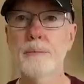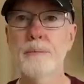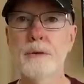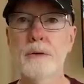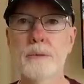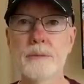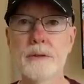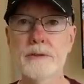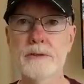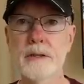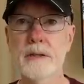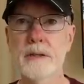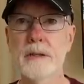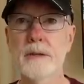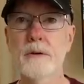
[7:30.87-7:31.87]
Pure
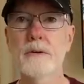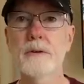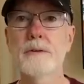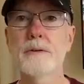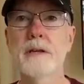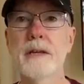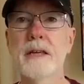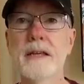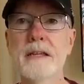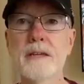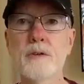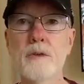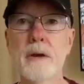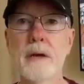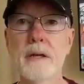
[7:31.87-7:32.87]
Music, in order to
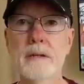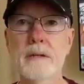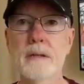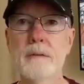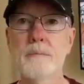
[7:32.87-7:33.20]
integrate